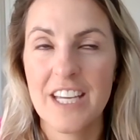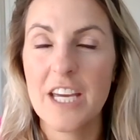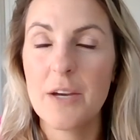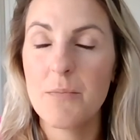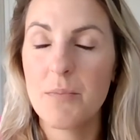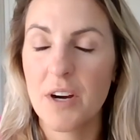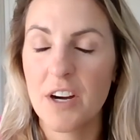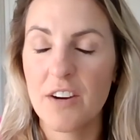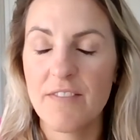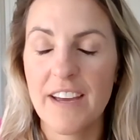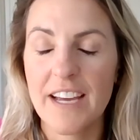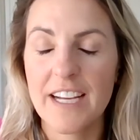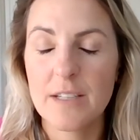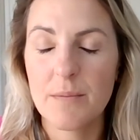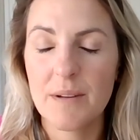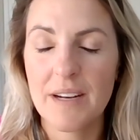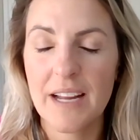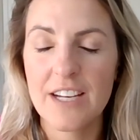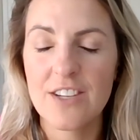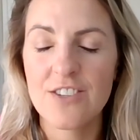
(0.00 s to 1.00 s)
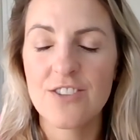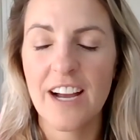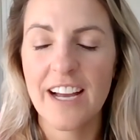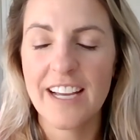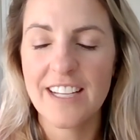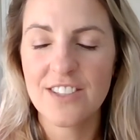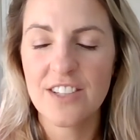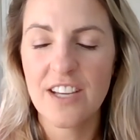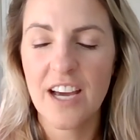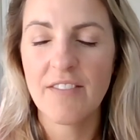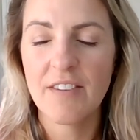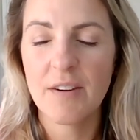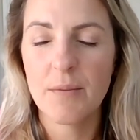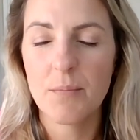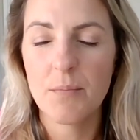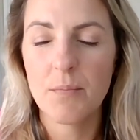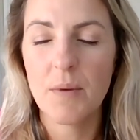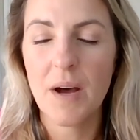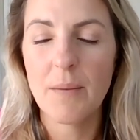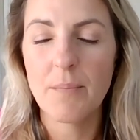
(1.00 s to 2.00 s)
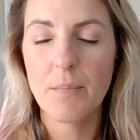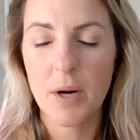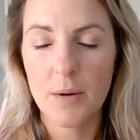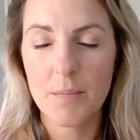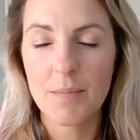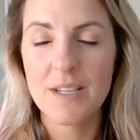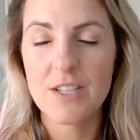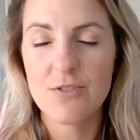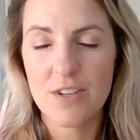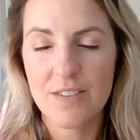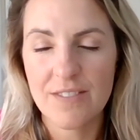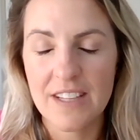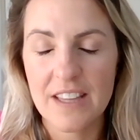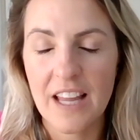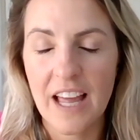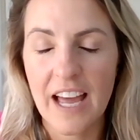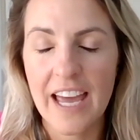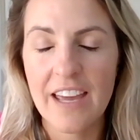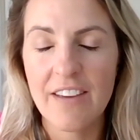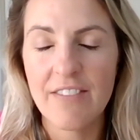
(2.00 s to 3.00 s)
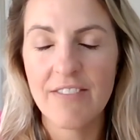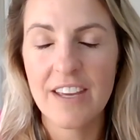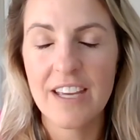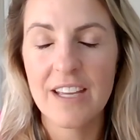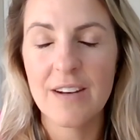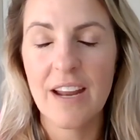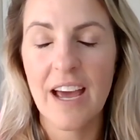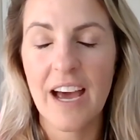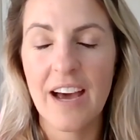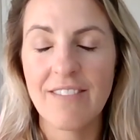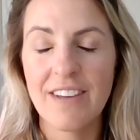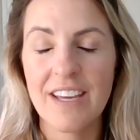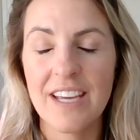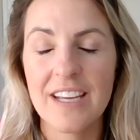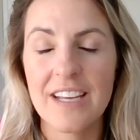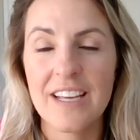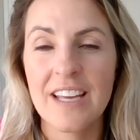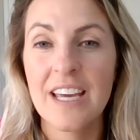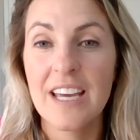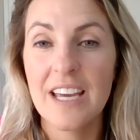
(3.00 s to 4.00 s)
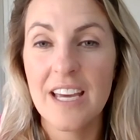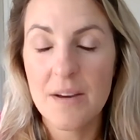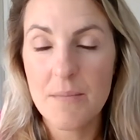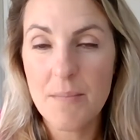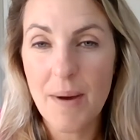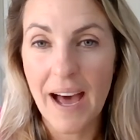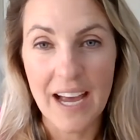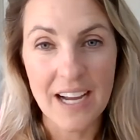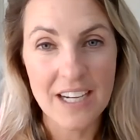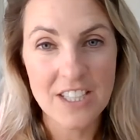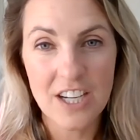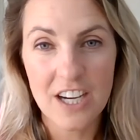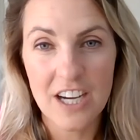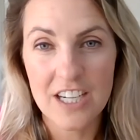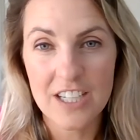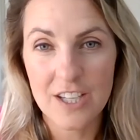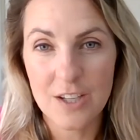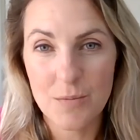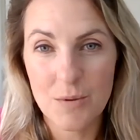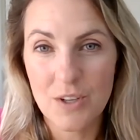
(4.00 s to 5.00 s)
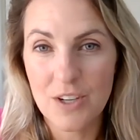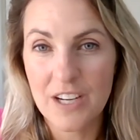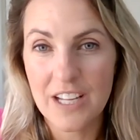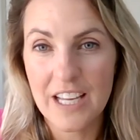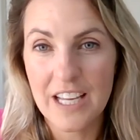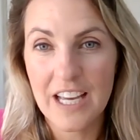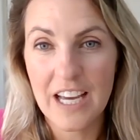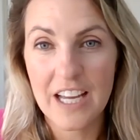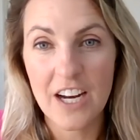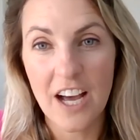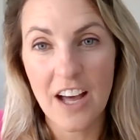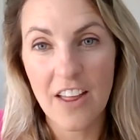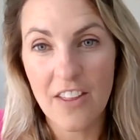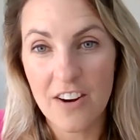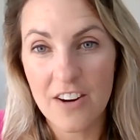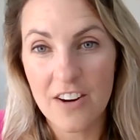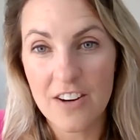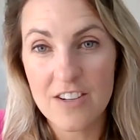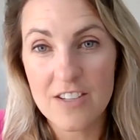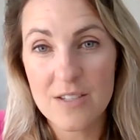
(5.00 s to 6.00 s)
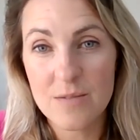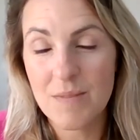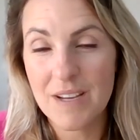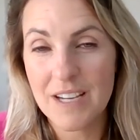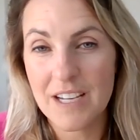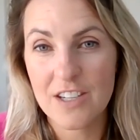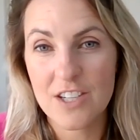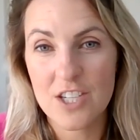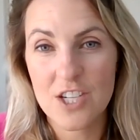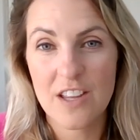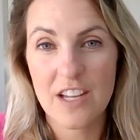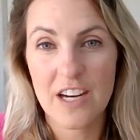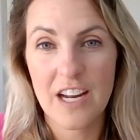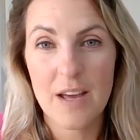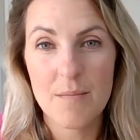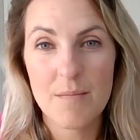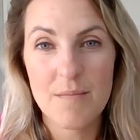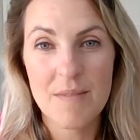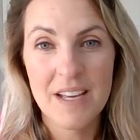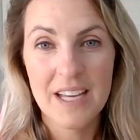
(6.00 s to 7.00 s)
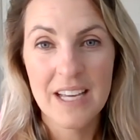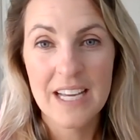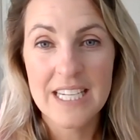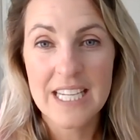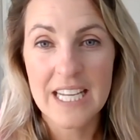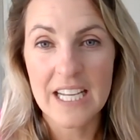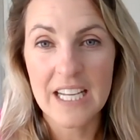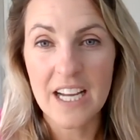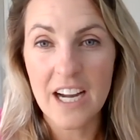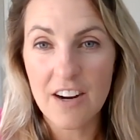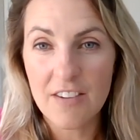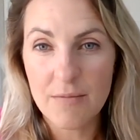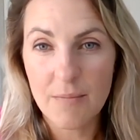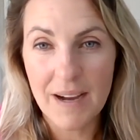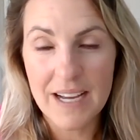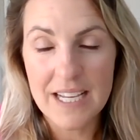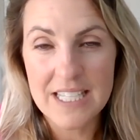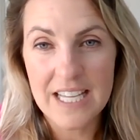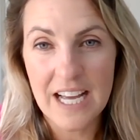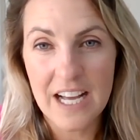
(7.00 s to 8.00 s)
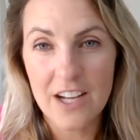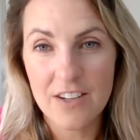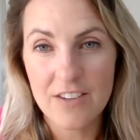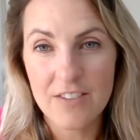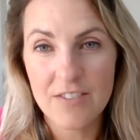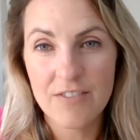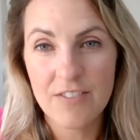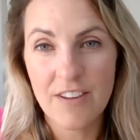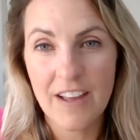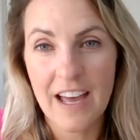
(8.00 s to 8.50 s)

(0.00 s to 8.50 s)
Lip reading: imperfect, but I try to have a purpose-driven life in having impact on community and others, making sure that I'm taking care of myself